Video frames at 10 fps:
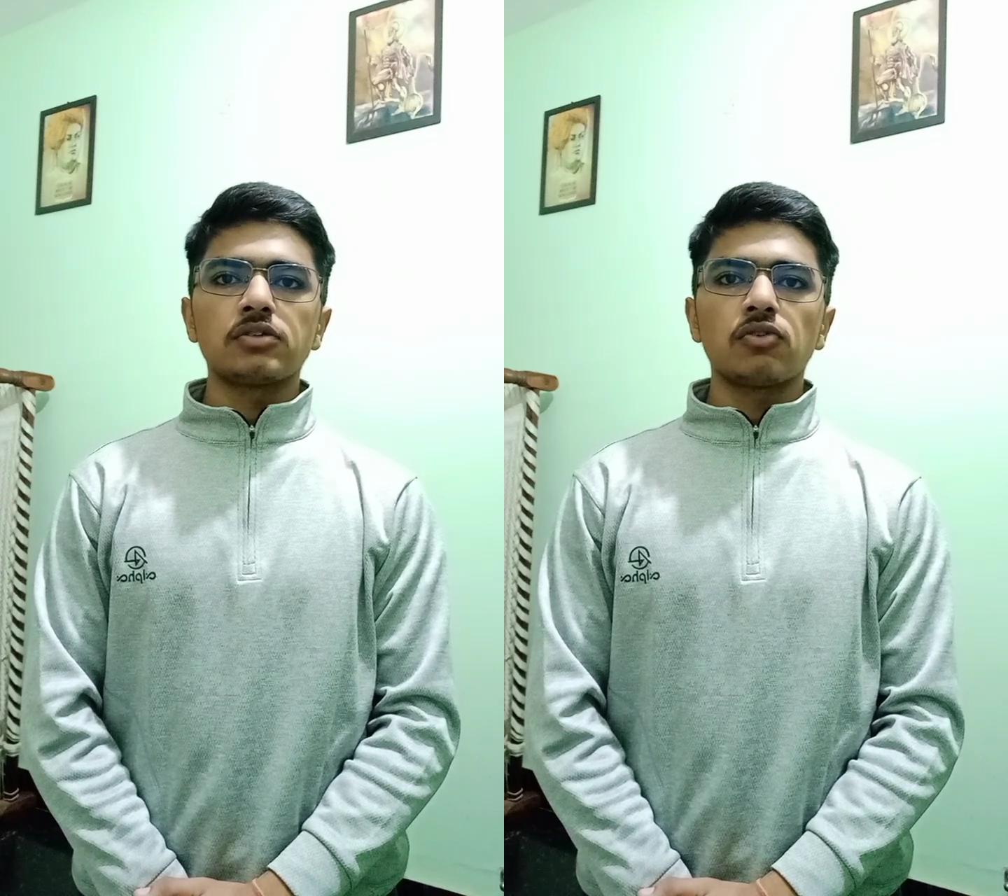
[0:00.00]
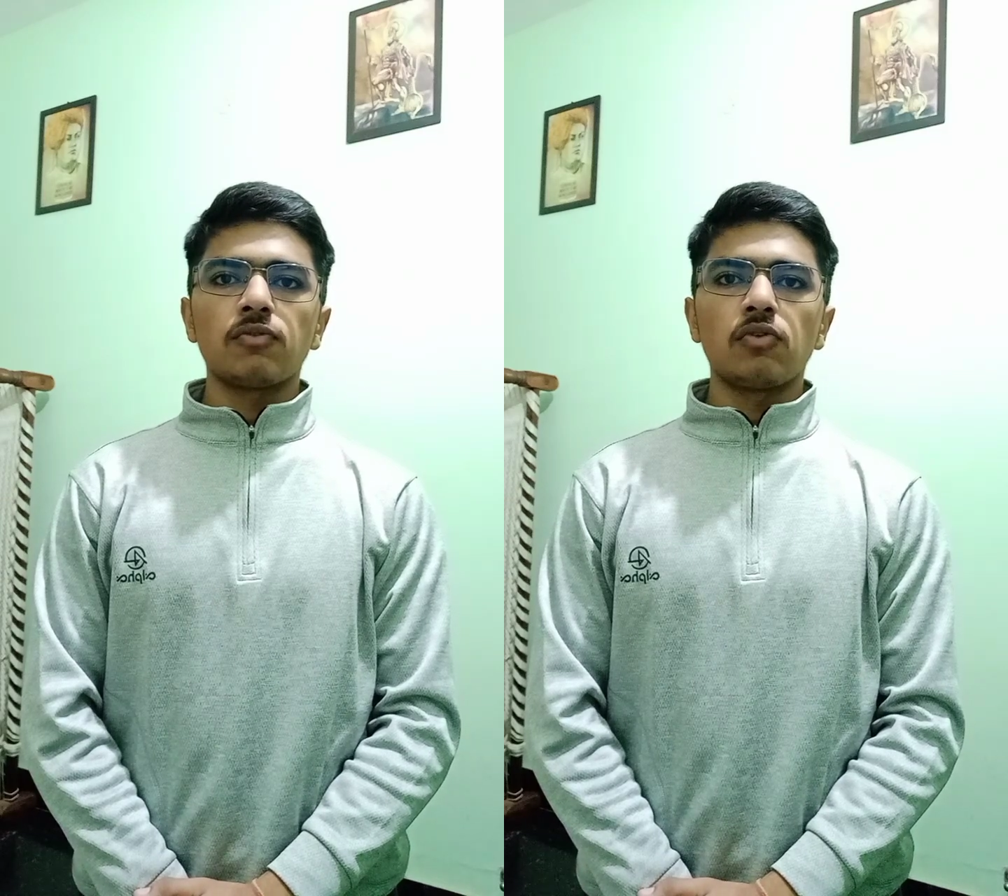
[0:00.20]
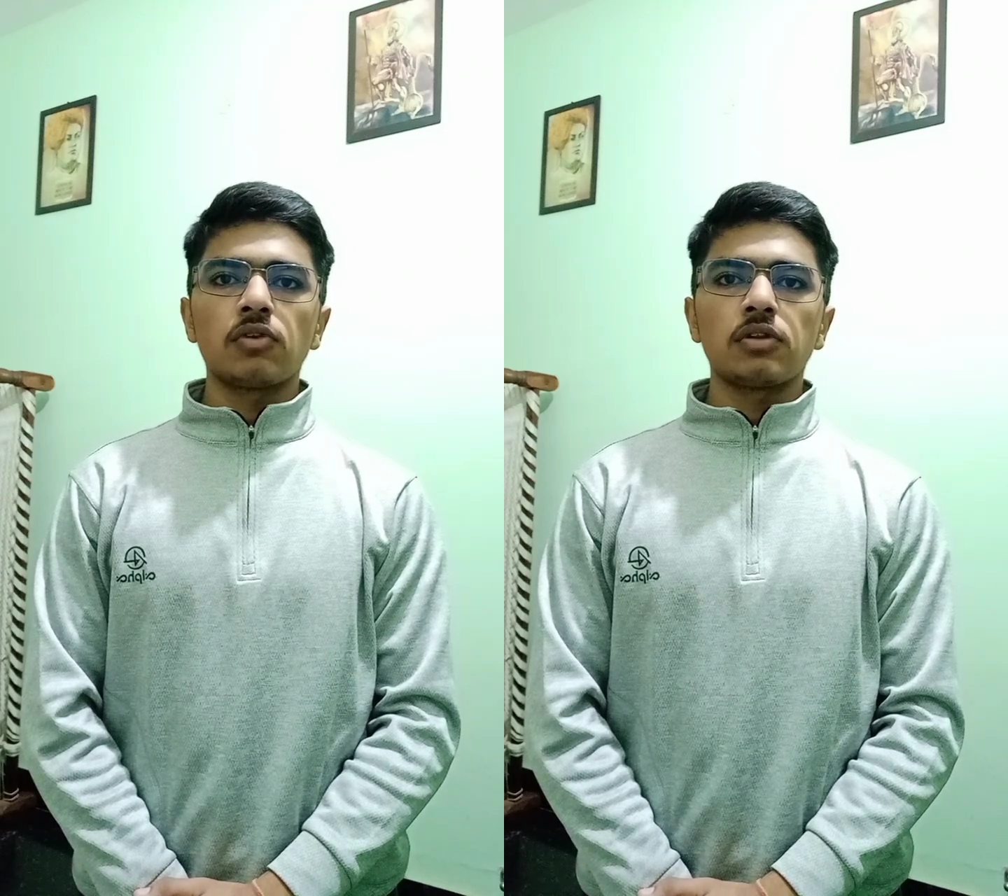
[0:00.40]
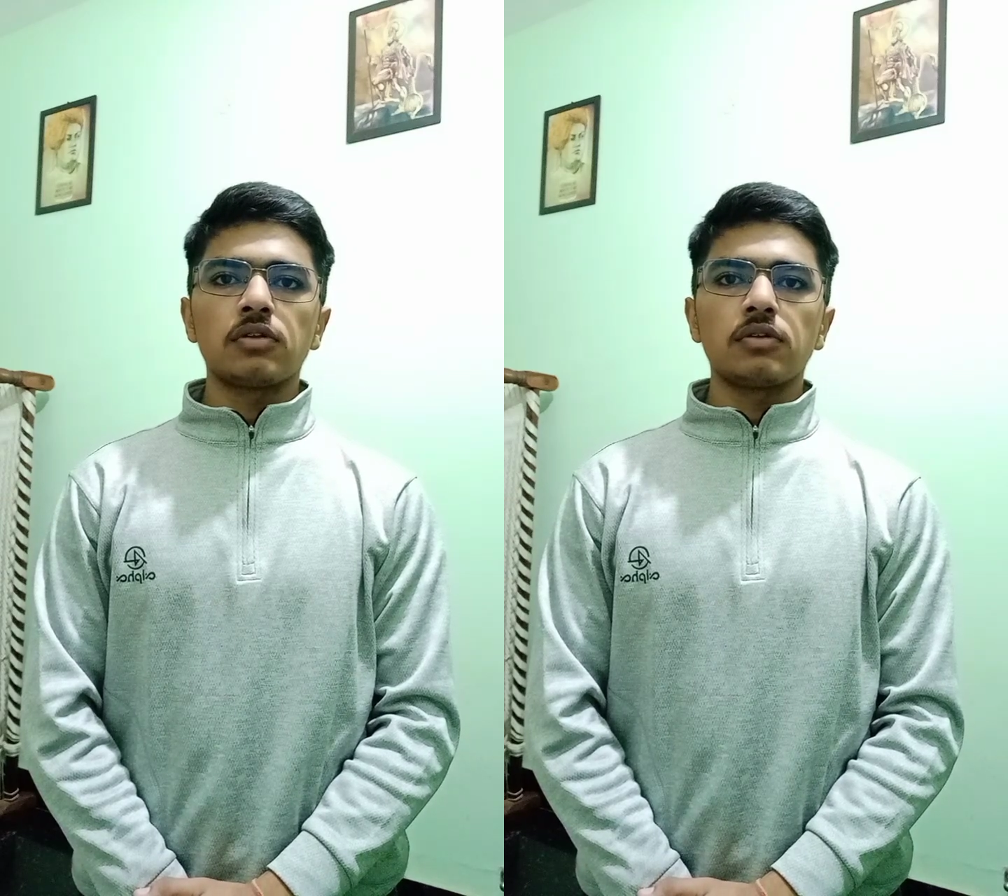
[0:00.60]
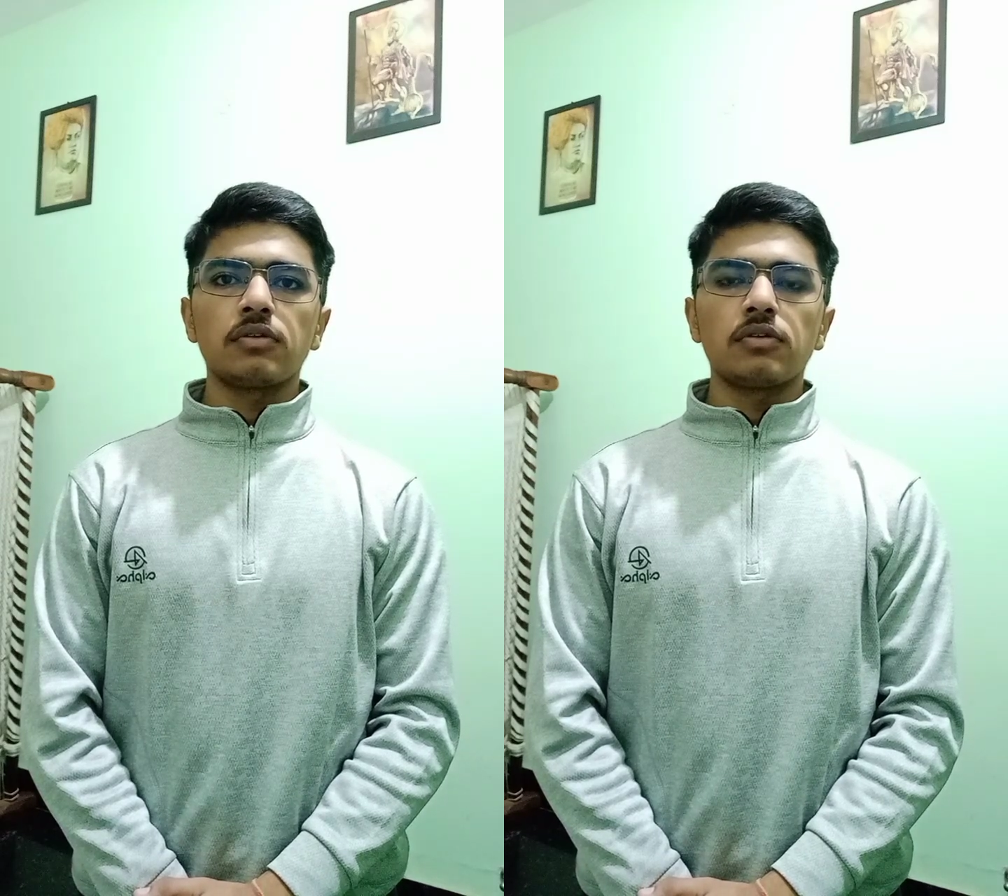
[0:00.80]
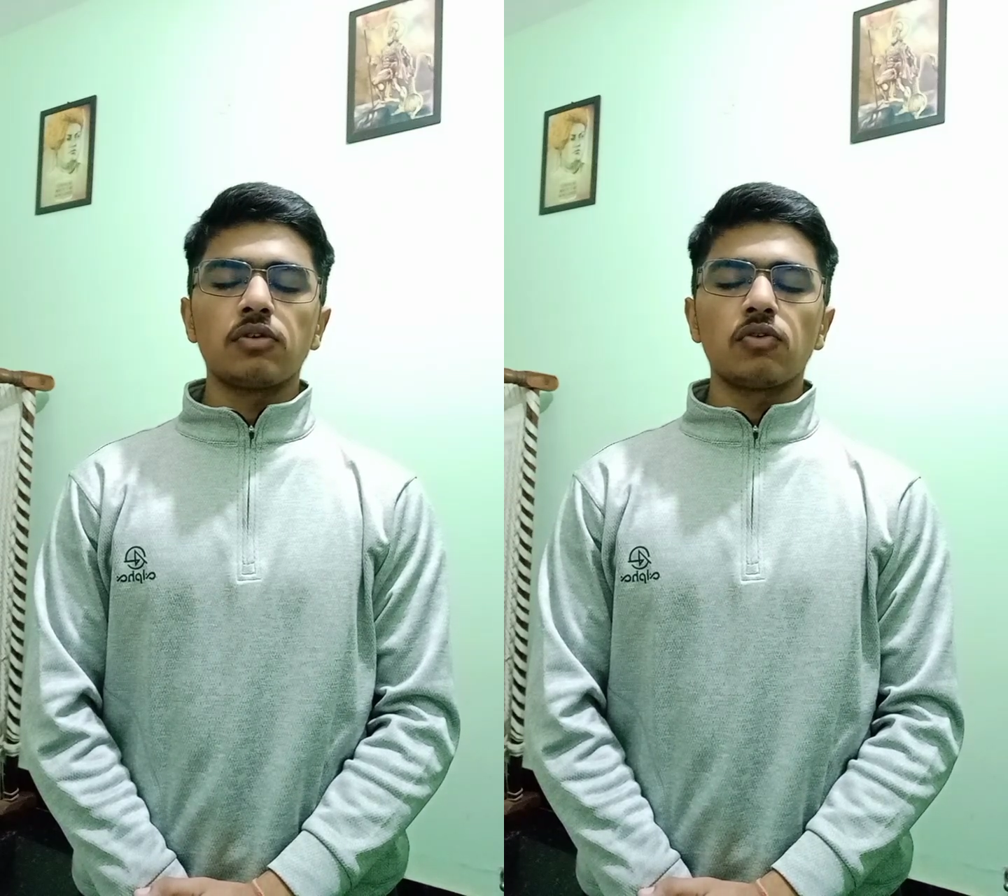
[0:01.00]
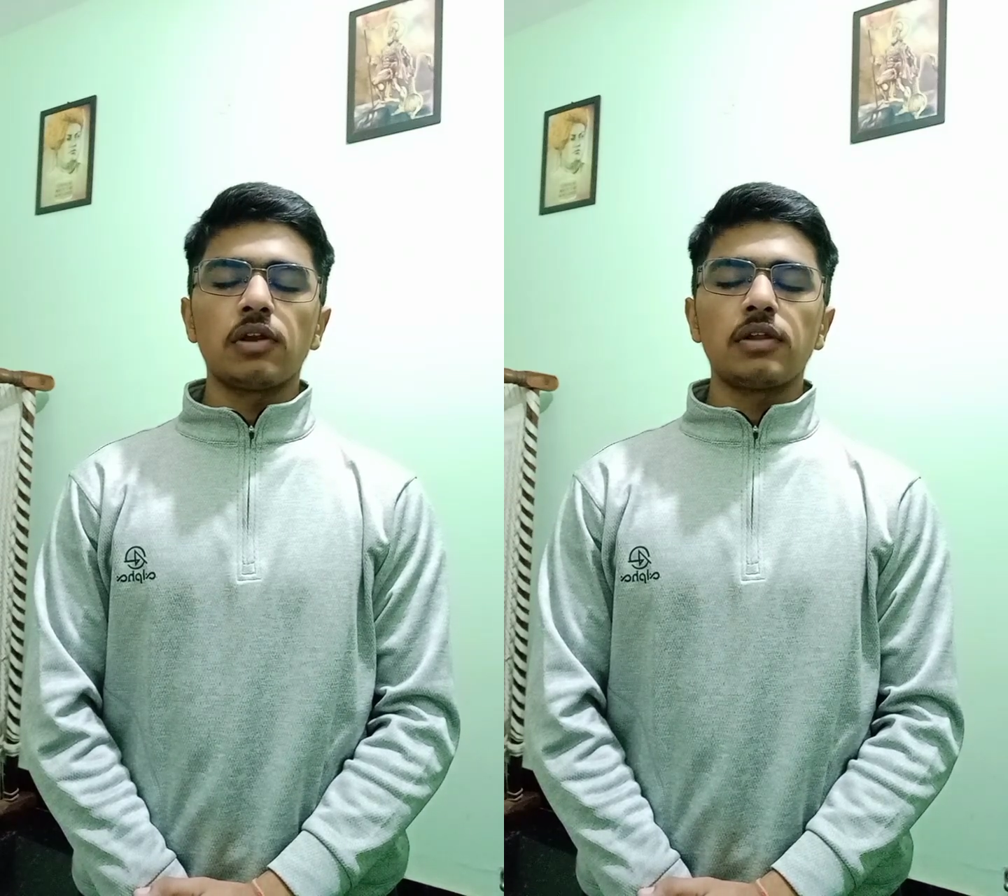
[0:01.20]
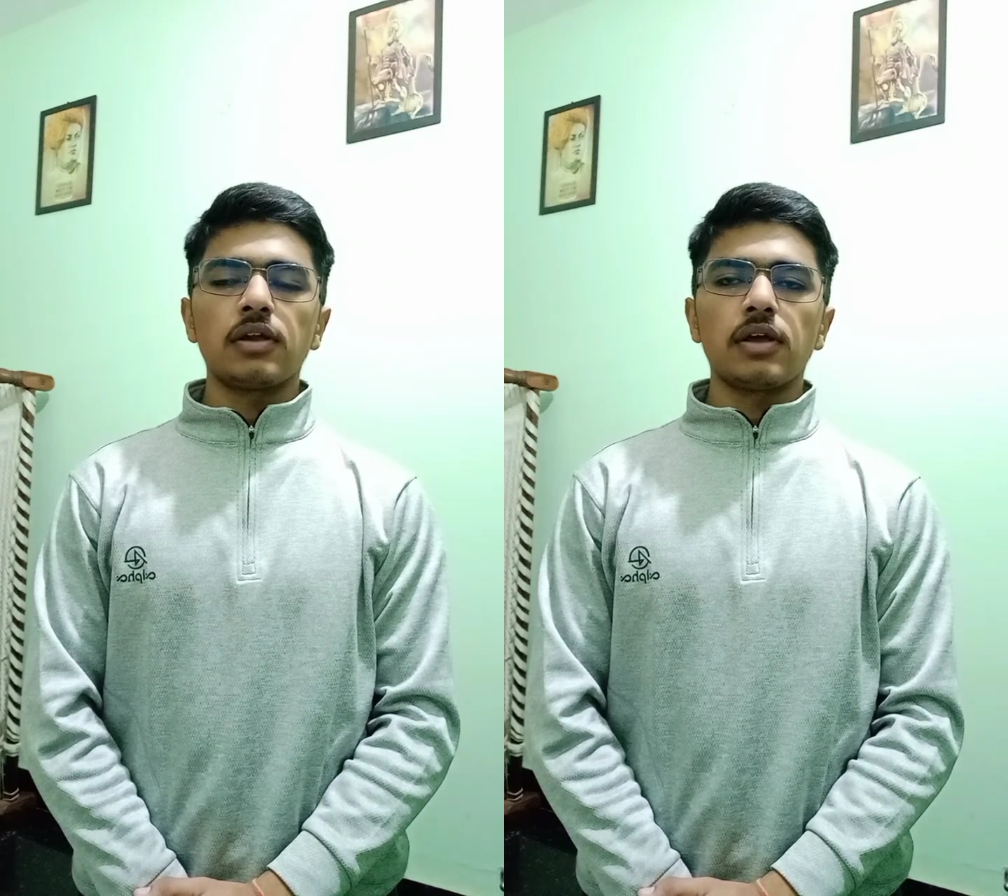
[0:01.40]
of
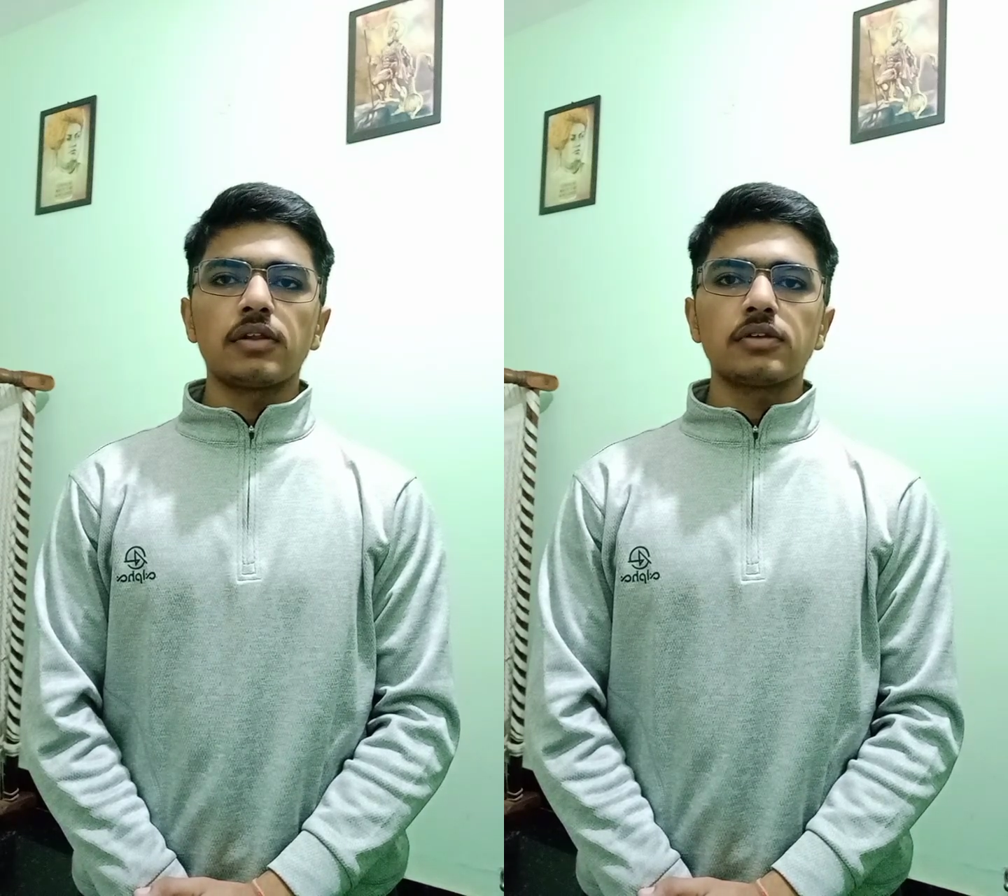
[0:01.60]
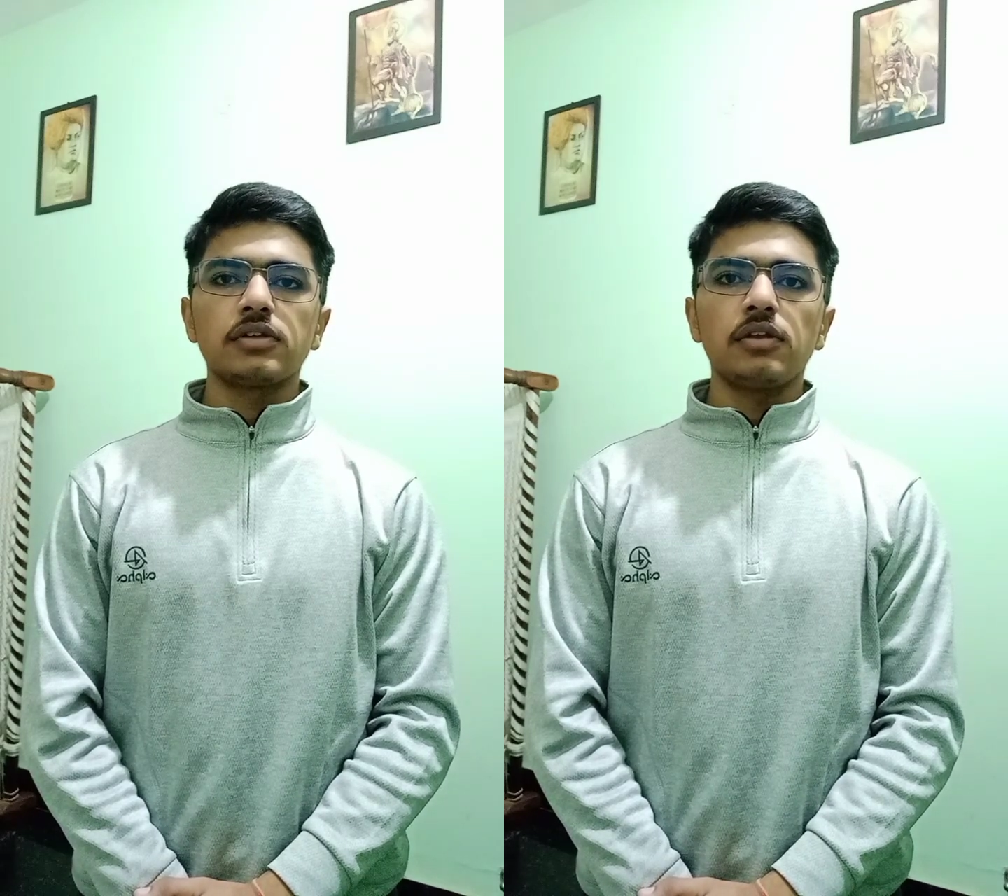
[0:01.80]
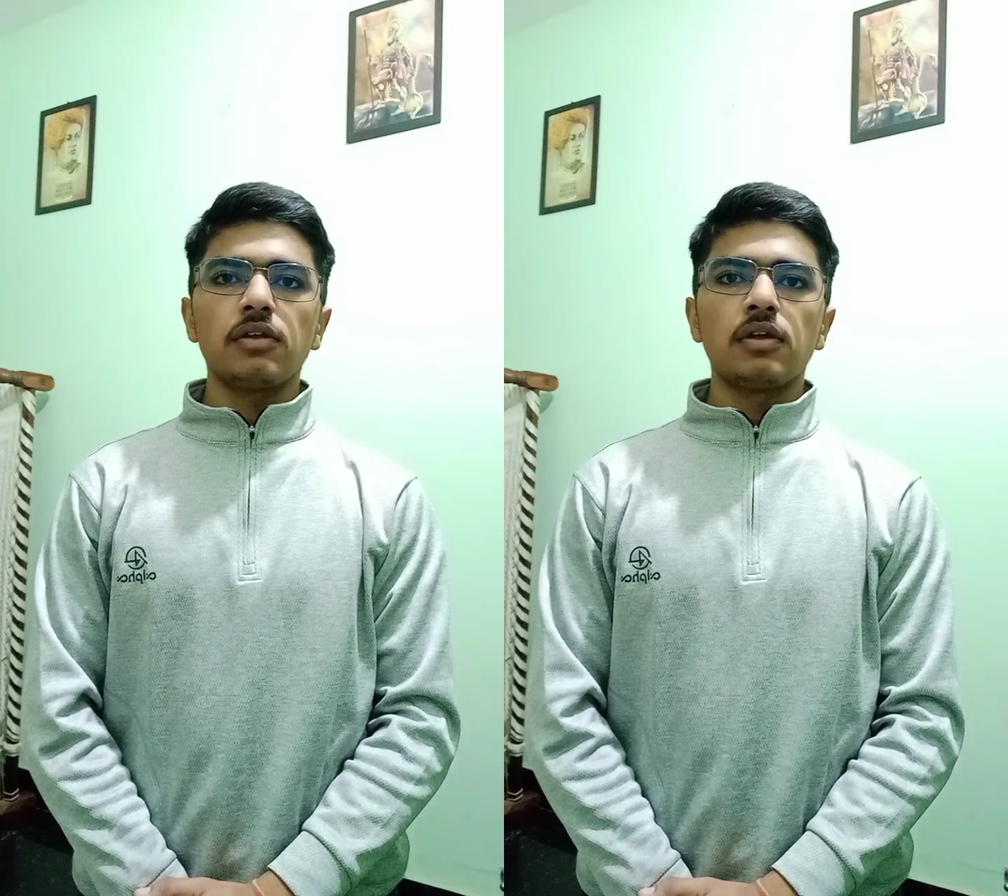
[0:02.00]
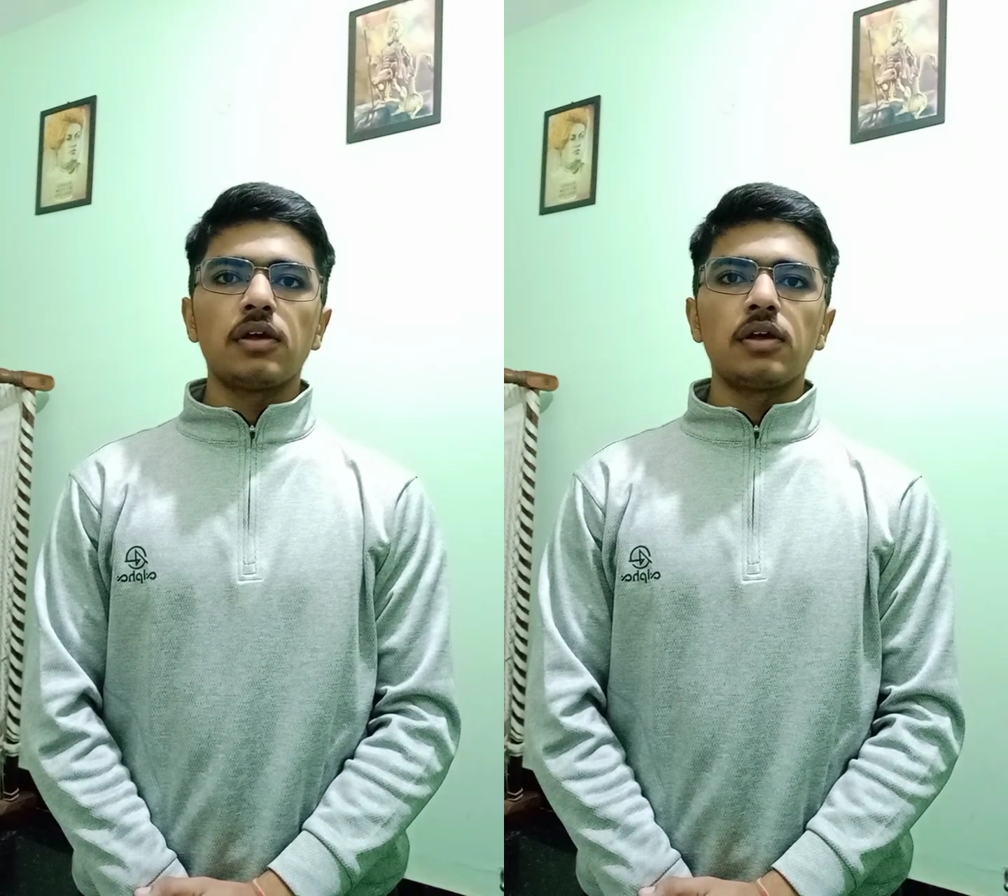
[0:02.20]
nuclear energy?